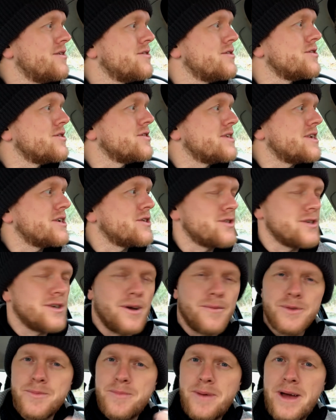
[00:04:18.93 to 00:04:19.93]
So she says she
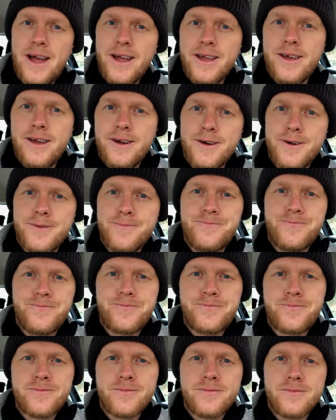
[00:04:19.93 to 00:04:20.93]
comes back here
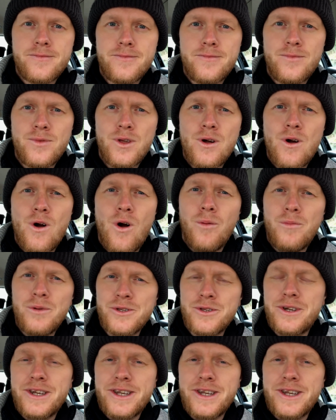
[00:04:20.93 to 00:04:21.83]
almost